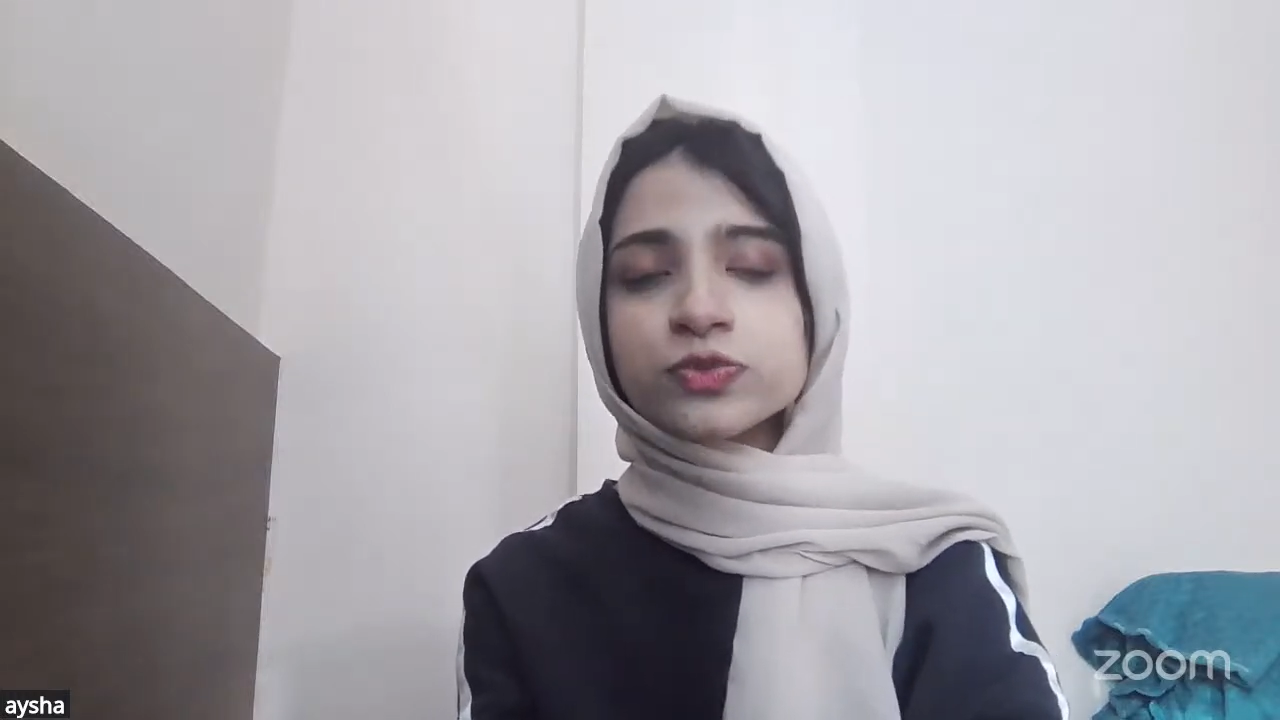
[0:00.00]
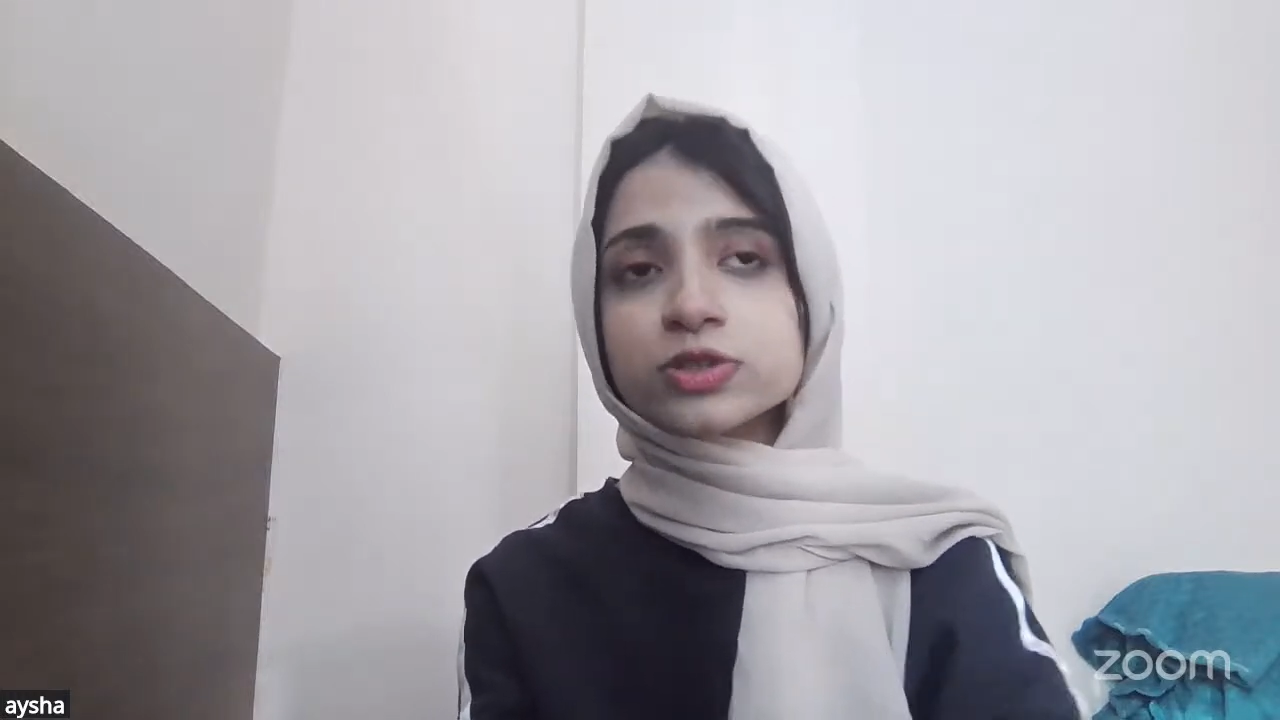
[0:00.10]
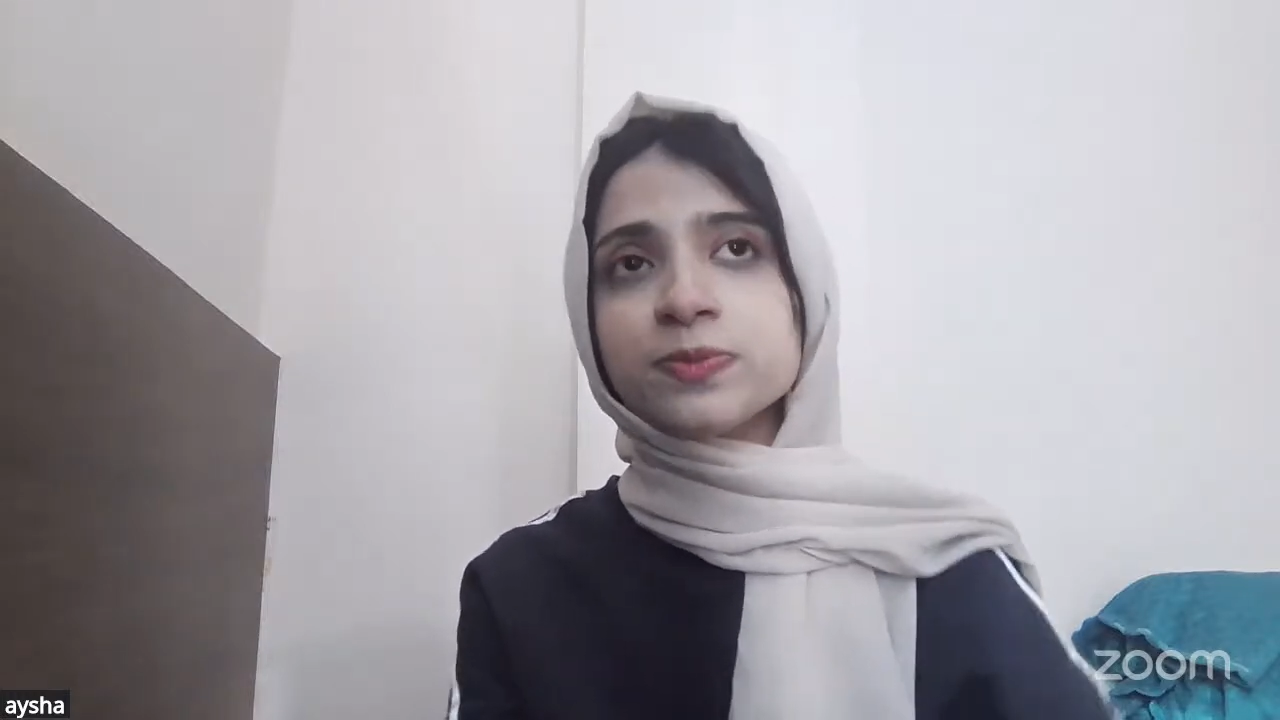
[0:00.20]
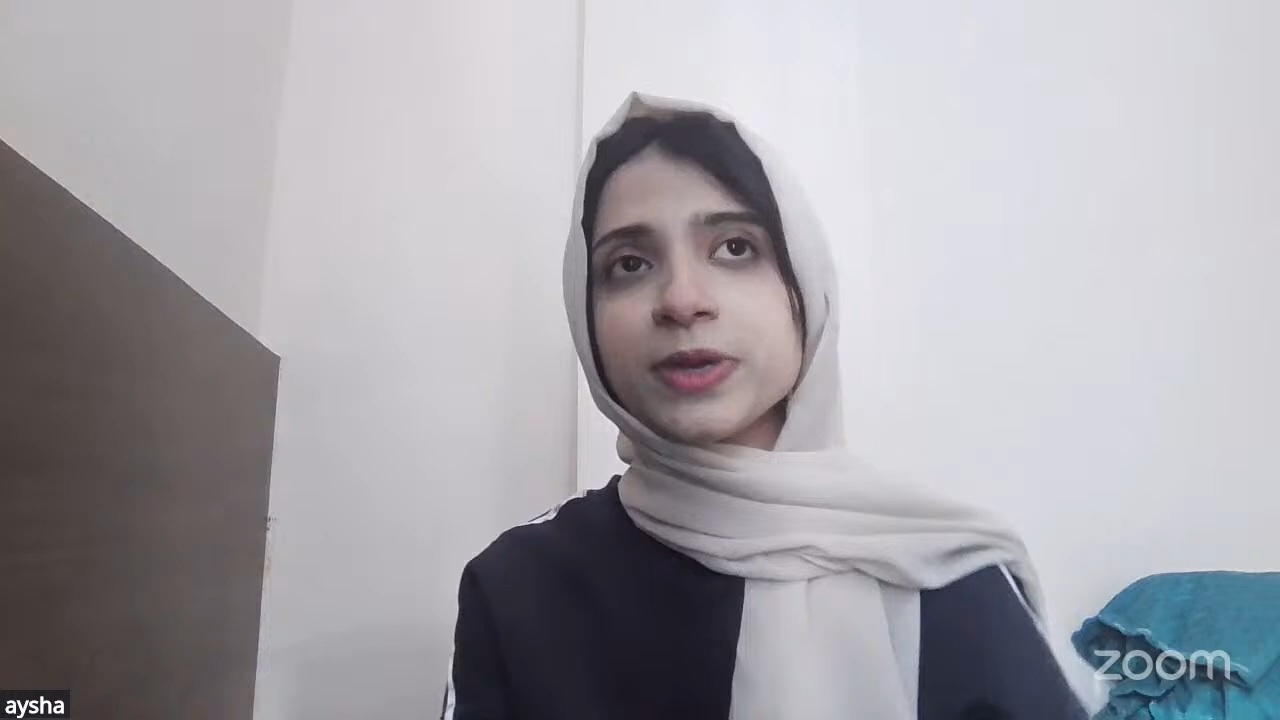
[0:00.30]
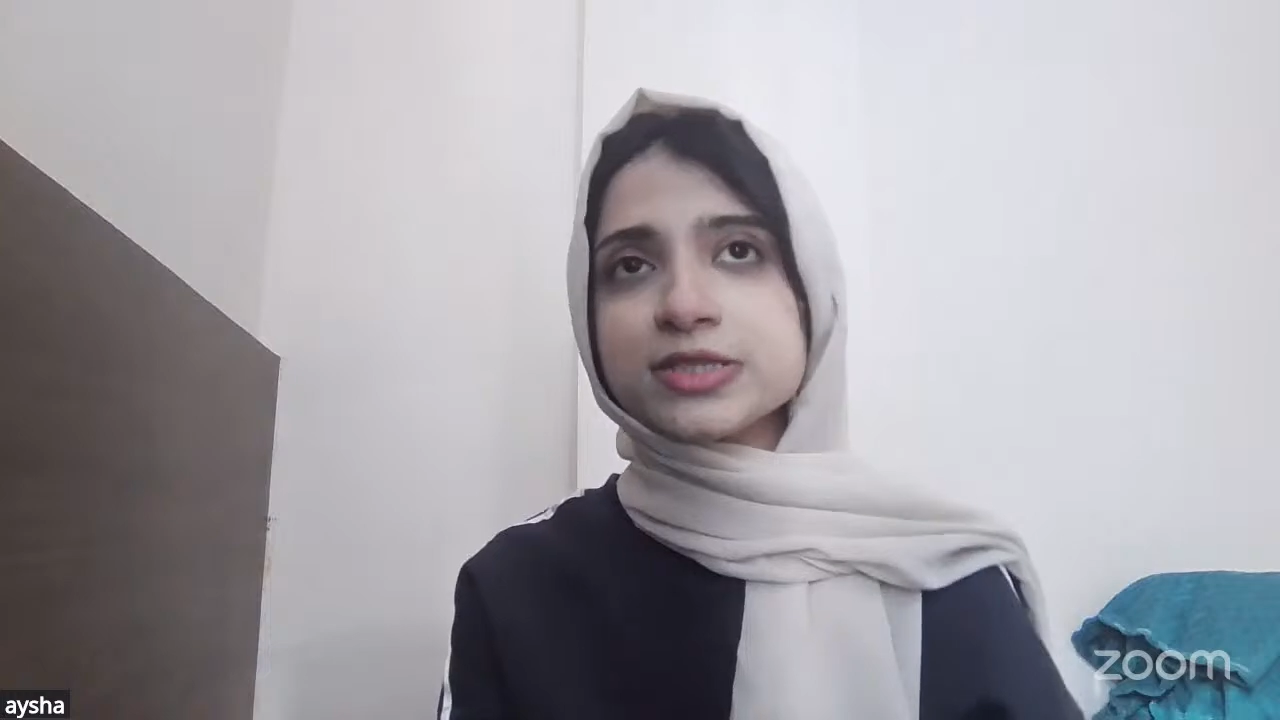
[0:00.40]

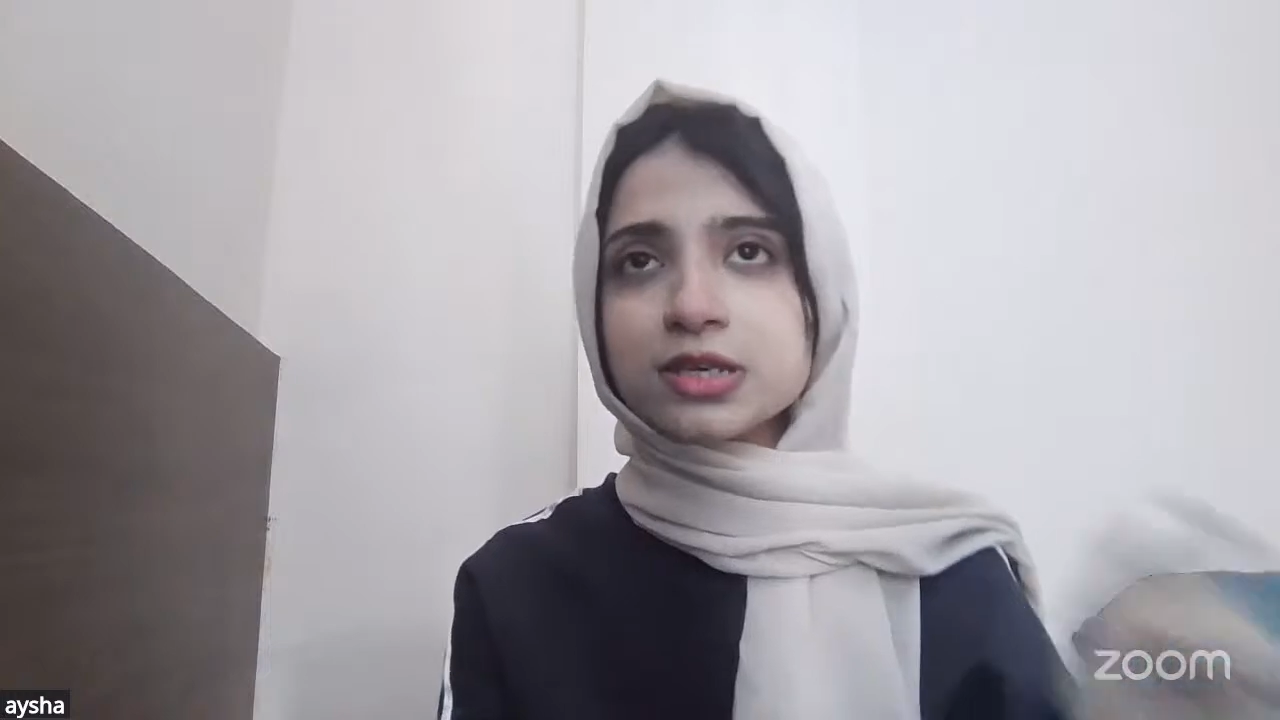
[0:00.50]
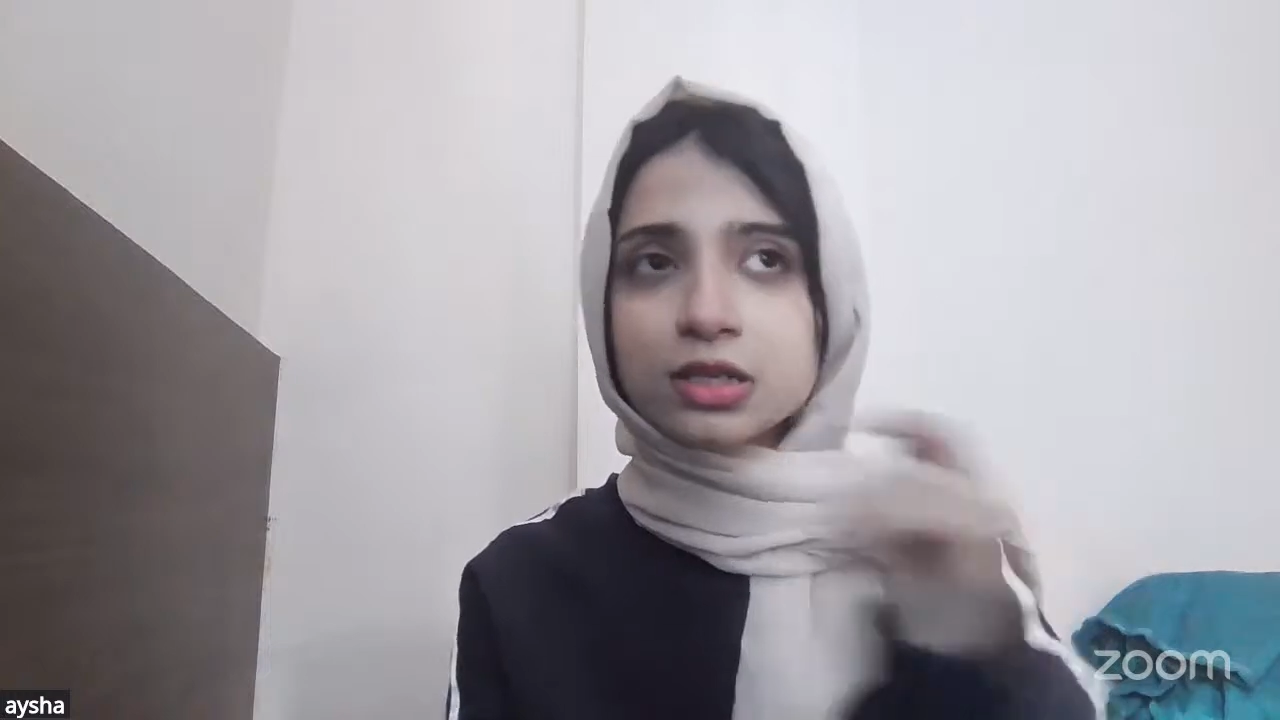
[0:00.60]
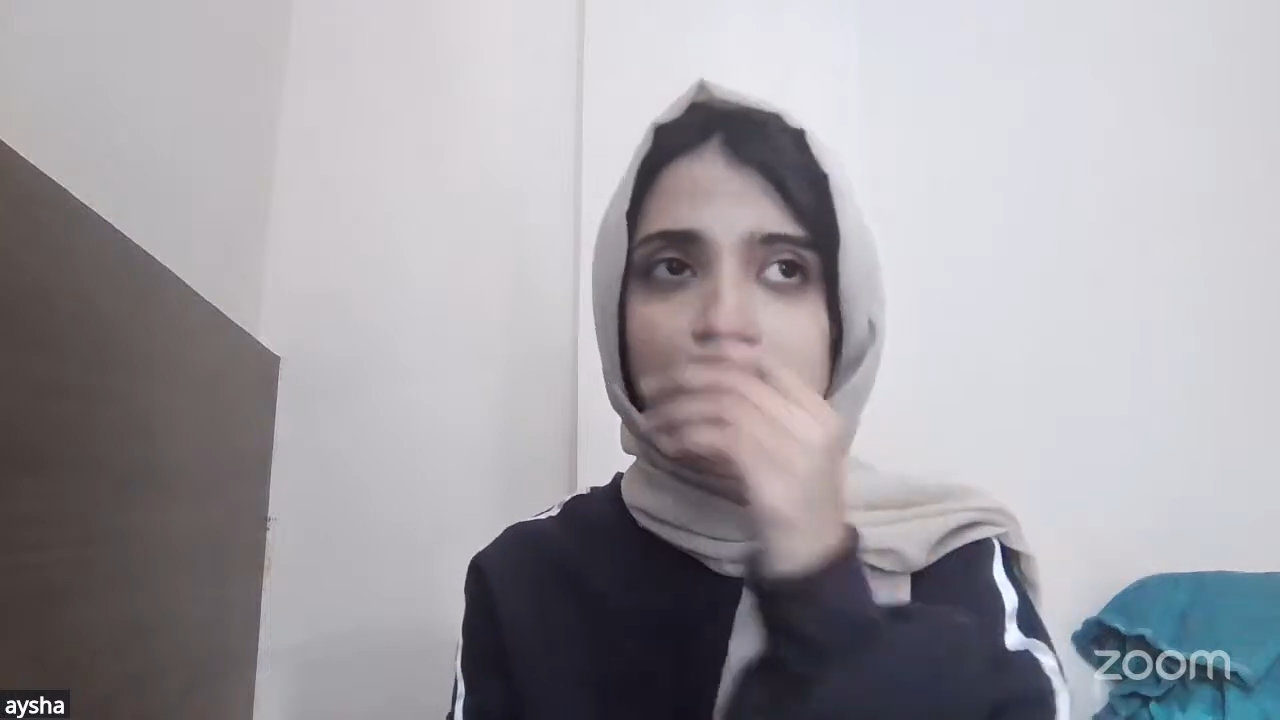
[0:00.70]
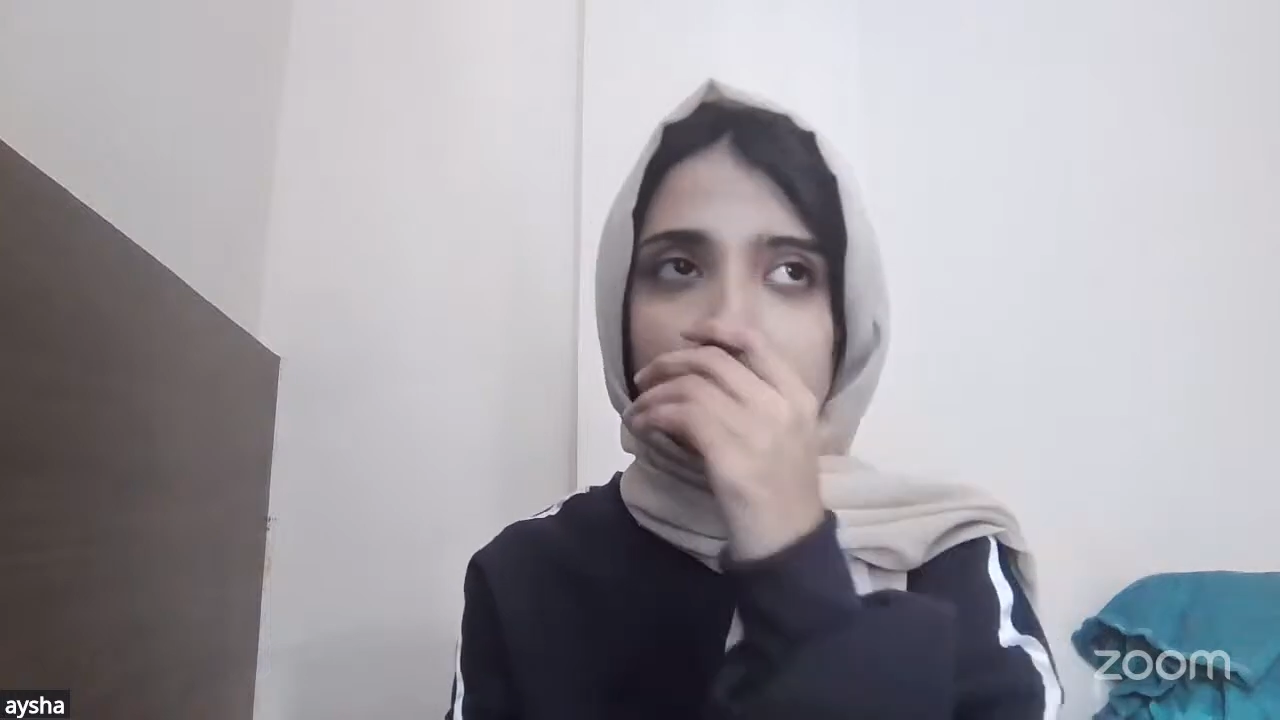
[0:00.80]
was basically